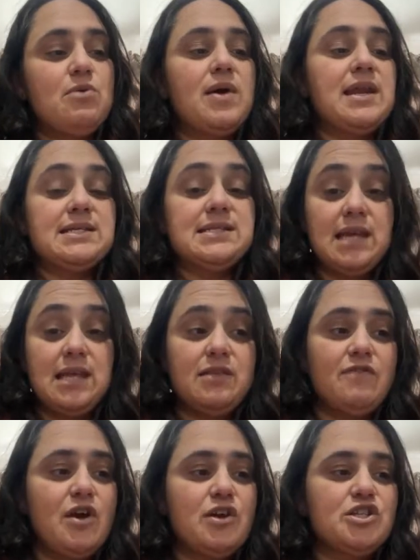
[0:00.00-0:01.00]
when it's in the
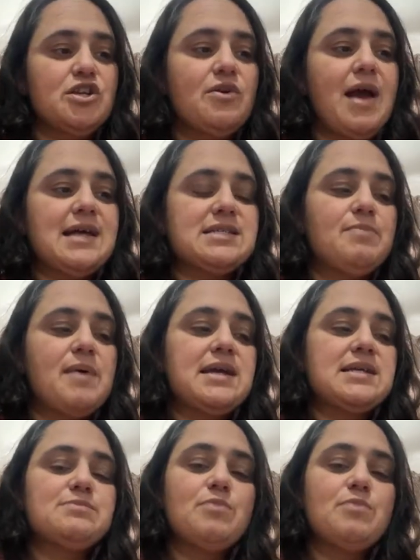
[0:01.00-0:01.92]
virtue aspects.